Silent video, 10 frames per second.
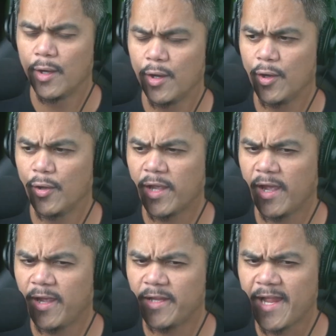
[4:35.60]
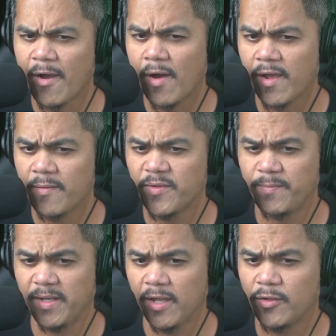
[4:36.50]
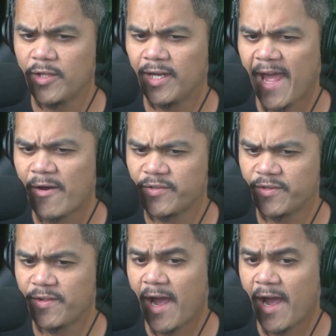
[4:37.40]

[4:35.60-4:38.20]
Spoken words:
Okay, now I am speaking to the Lauten